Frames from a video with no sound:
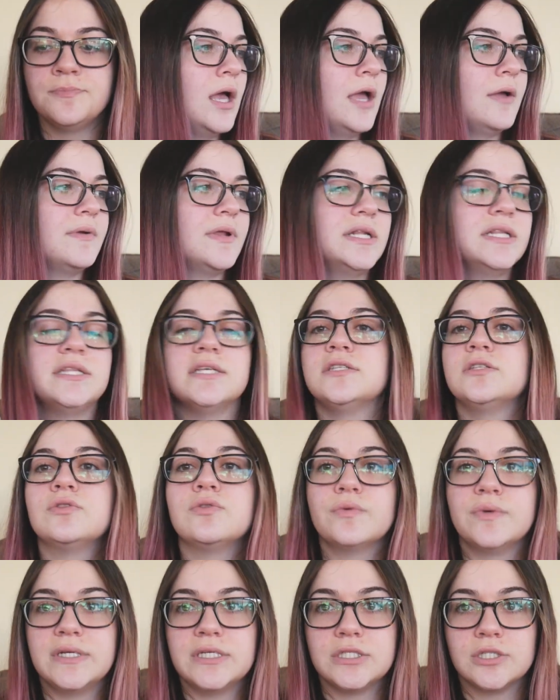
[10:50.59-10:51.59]
I rated this
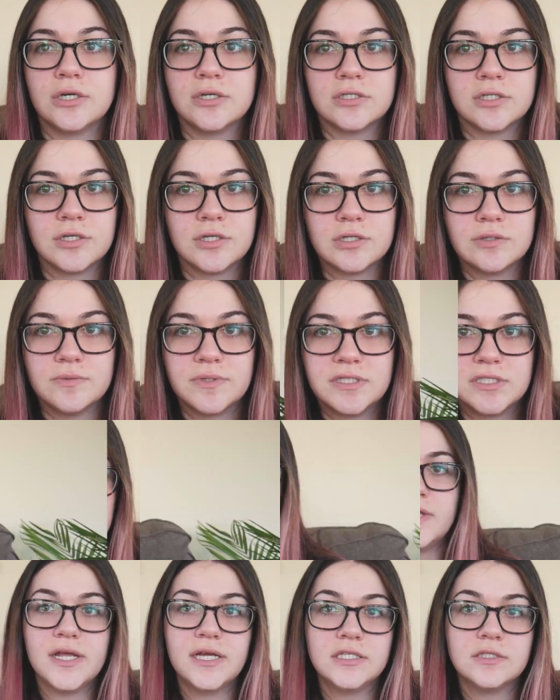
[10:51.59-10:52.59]
3 stars on Goodreads.
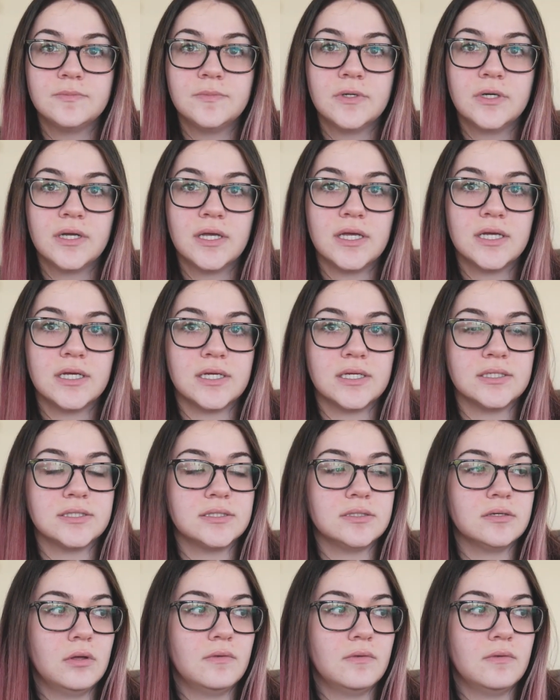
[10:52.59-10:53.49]
The next book is